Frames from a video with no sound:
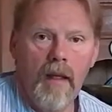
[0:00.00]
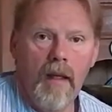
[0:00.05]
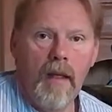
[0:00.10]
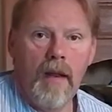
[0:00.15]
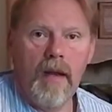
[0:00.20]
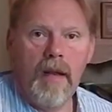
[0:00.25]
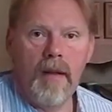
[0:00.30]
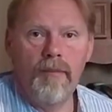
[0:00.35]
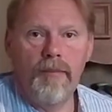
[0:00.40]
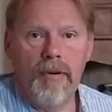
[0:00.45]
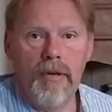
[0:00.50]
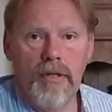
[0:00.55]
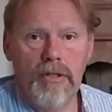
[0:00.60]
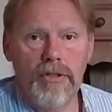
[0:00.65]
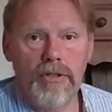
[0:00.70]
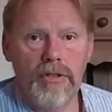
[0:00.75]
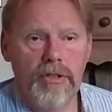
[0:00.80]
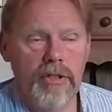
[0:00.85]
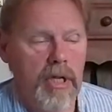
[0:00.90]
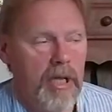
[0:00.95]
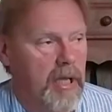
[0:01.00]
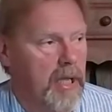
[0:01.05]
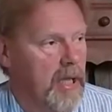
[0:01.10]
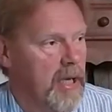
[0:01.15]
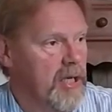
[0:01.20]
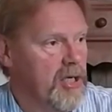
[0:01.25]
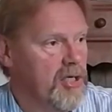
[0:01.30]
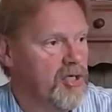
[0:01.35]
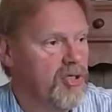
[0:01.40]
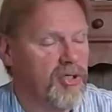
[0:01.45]
And he pushed
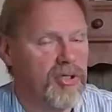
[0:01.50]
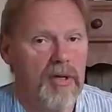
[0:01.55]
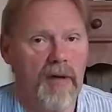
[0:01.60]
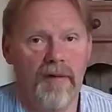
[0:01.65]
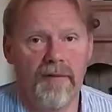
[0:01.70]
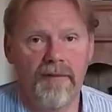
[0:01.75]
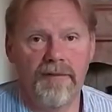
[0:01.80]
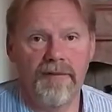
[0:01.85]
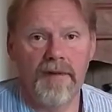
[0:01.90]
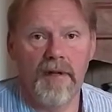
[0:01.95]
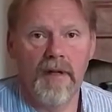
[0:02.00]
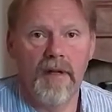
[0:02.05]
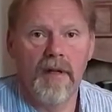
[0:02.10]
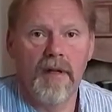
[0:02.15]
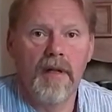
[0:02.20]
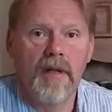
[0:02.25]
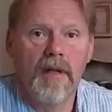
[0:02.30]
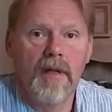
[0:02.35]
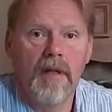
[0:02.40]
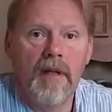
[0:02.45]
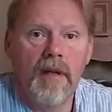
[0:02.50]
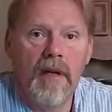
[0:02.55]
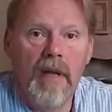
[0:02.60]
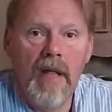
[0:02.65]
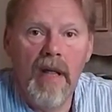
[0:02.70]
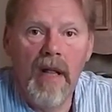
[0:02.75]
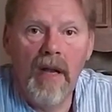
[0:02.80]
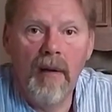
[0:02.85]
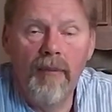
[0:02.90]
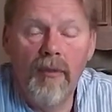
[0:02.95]
and he shoved and
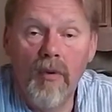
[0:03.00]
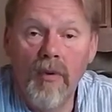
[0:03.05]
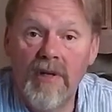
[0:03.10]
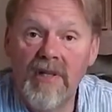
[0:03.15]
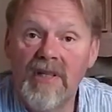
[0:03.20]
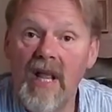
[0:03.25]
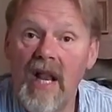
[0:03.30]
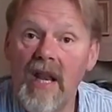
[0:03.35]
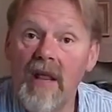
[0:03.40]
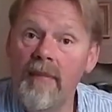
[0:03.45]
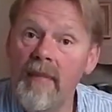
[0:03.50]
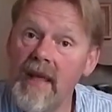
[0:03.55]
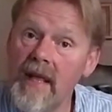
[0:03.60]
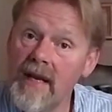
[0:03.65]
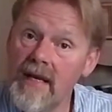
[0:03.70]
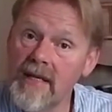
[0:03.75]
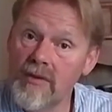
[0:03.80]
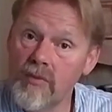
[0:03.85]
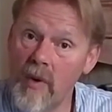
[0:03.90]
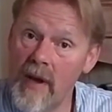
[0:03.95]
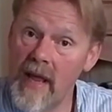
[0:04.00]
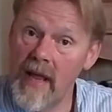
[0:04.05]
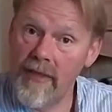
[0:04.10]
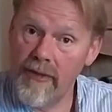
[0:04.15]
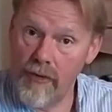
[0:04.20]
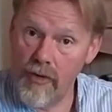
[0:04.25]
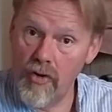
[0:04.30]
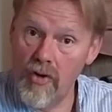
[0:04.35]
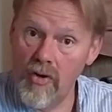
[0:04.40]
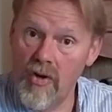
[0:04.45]
he elbowed until he made his way
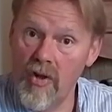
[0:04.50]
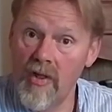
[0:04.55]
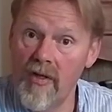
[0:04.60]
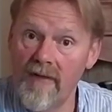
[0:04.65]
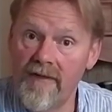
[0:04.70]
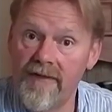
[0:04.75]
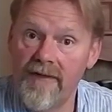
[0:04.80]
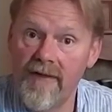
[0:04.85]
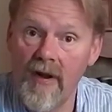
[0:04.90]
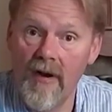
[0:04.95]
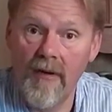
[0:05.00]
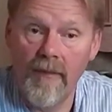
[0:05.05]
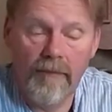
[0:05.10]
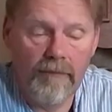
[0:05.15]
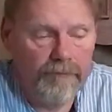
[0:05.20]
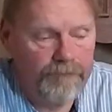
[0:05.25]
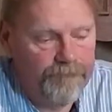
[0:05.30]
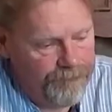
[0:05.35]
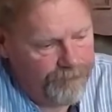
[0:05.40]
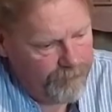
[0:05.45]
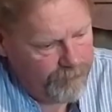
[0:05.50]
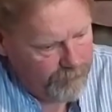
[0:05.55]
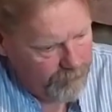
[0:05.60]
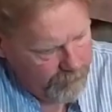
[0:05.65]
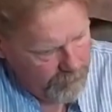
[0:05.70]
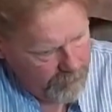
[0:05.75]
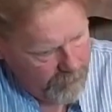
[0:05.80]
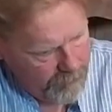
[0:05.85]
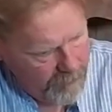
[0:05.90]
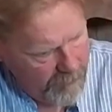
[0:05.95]
through to the front.
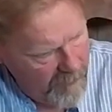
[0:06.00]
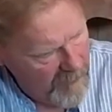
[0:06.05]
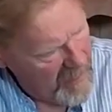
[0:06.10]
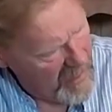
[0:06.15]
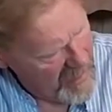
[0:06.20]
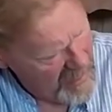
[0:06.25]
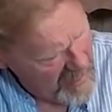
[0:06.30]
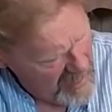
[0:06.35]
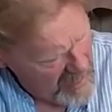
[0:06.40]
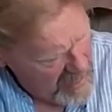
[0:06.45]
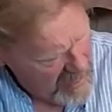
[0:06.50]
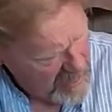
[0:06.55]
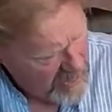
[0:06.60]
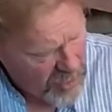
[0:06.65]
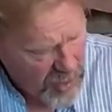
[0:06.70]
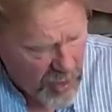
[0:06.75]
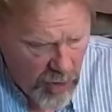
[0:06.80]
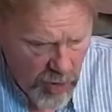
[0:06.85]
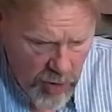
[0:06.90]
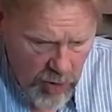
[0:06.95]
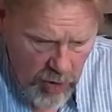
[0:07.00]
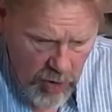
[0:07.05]
And he has a good